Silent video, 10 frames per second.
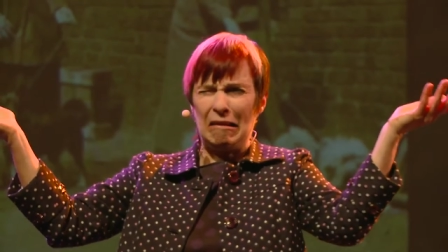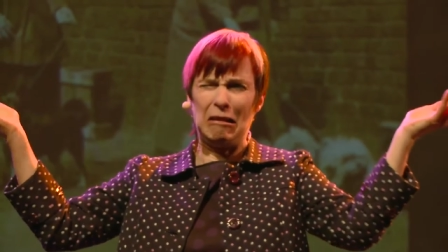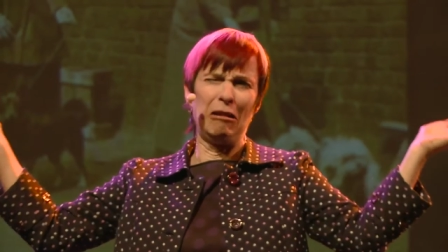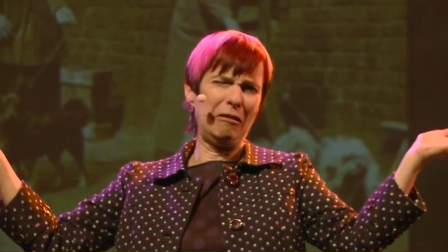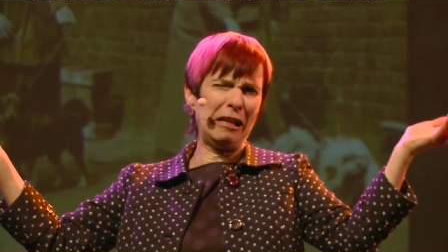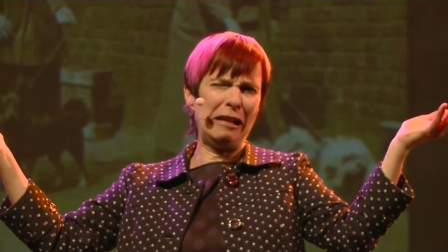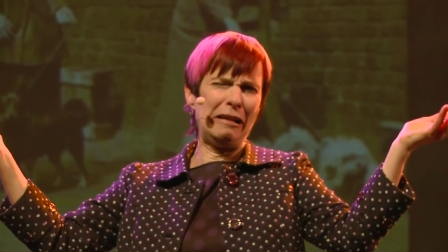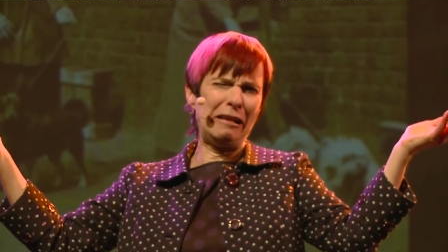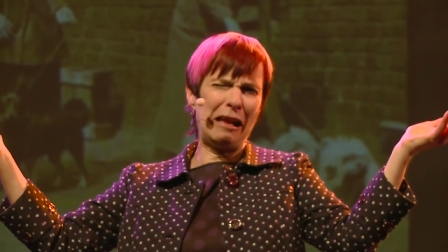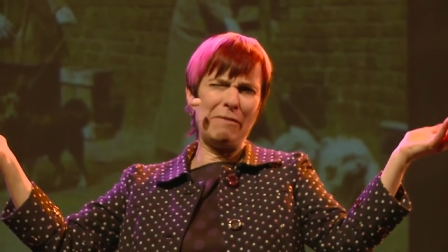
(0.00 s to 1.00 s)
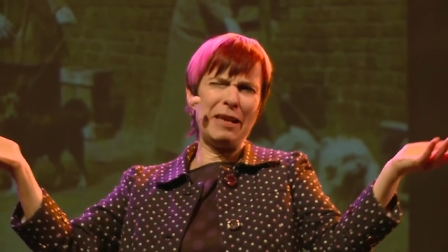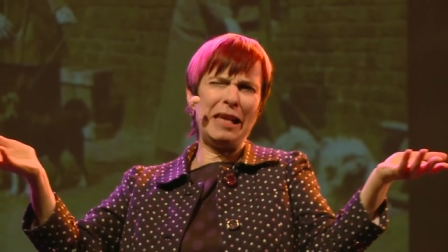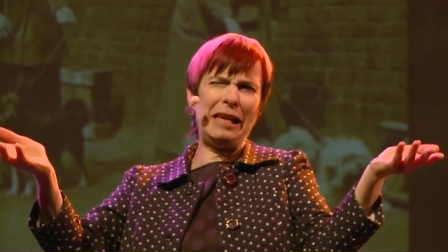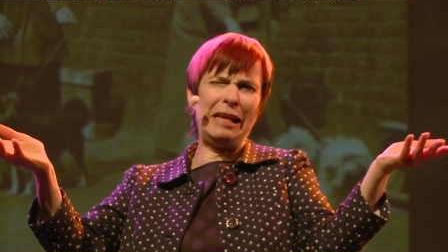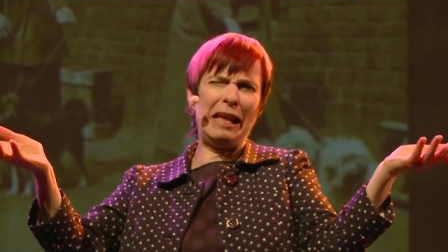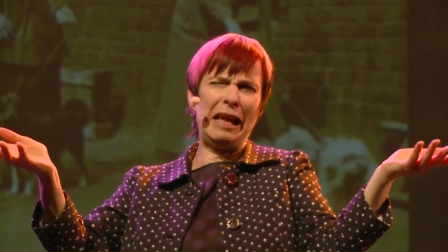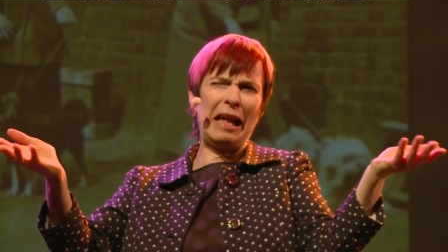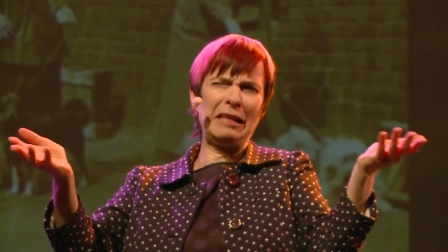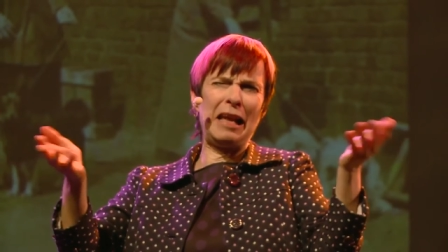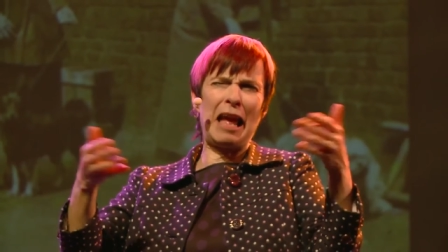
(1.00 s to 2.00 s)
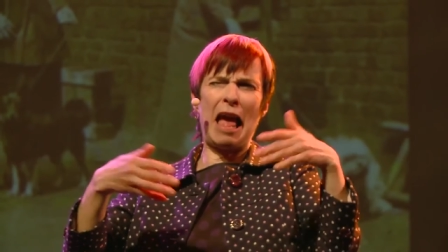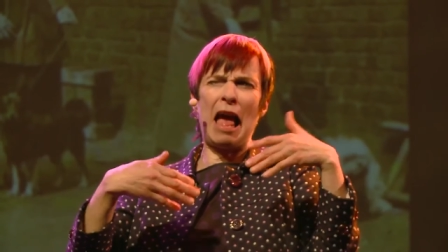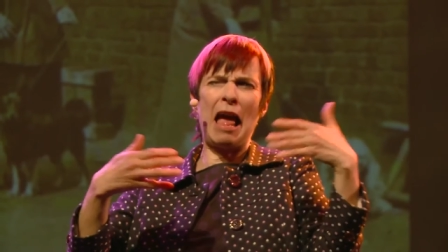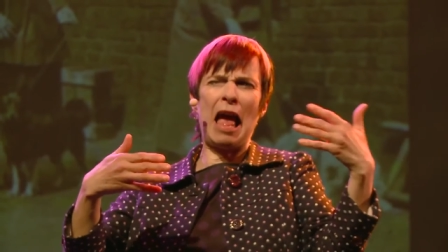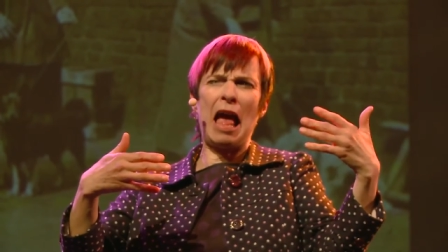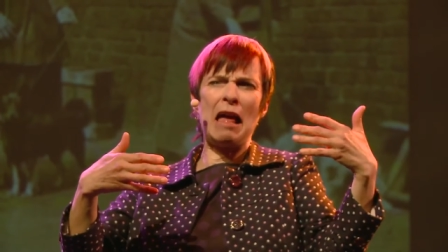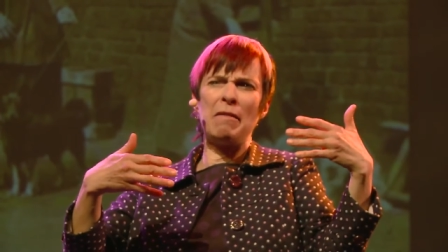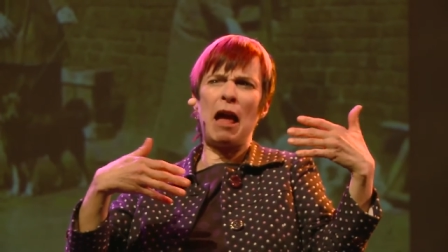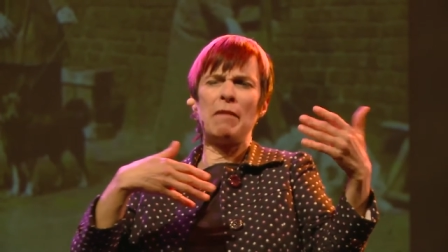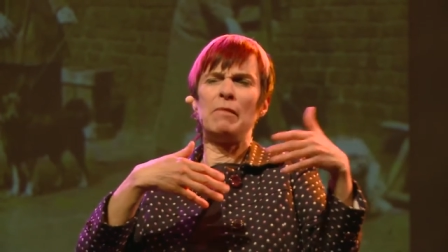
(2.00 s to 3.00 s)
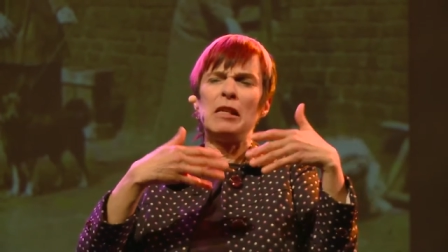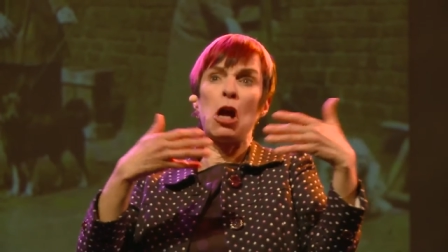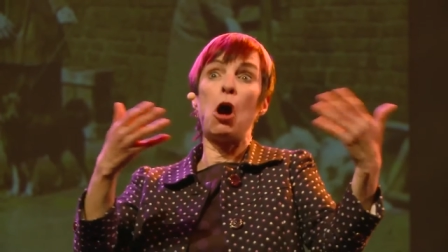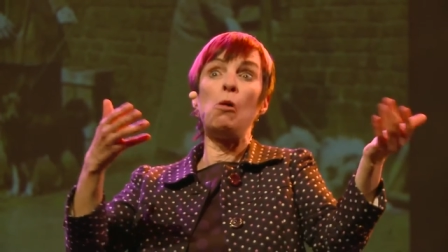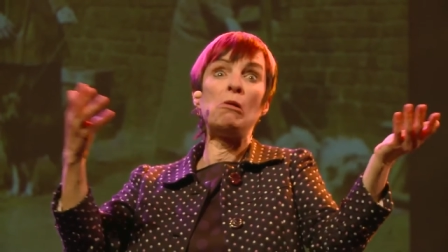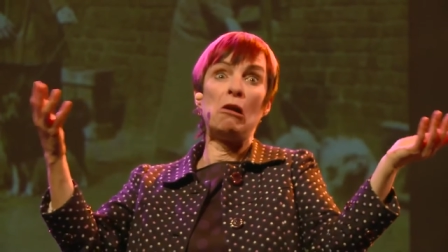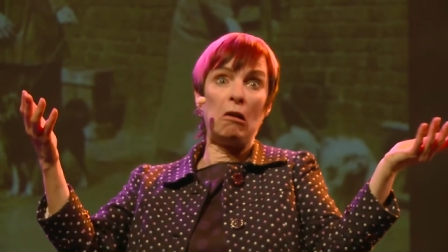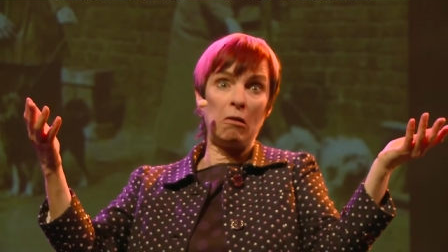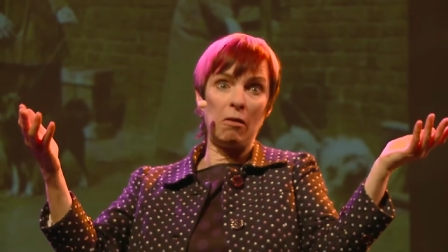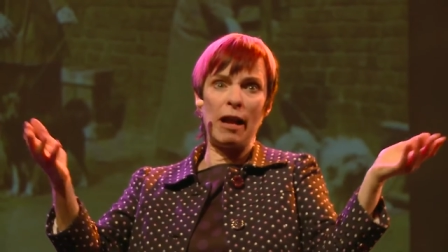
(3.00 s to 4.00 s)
Guardian. I mean, I, I, I, am the owner.